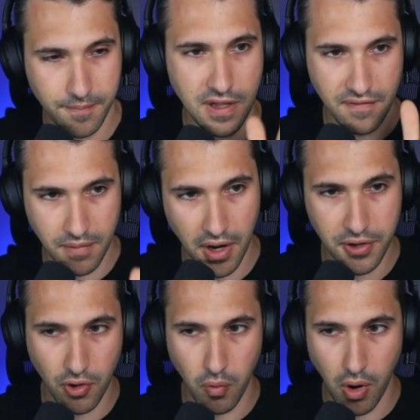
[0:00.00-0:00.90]
if I'm not
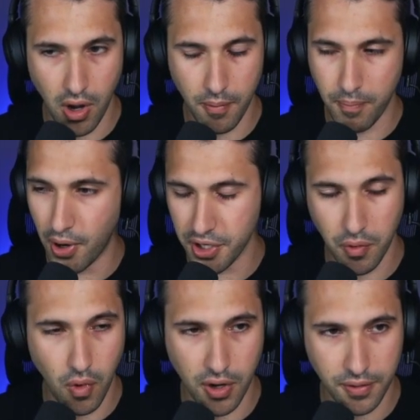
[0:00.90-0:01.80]
near a body of
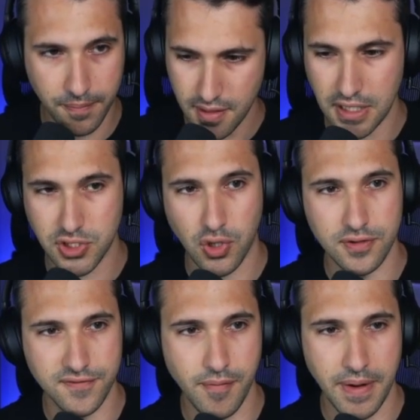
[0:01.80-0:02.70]
water, that's
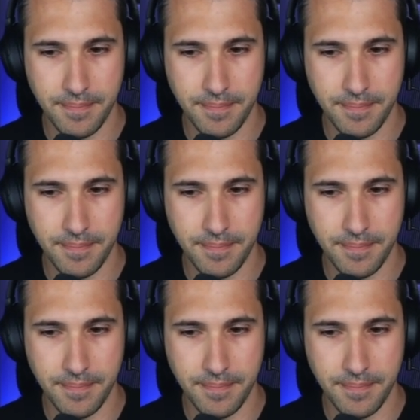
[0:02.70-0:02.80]
curtains for me.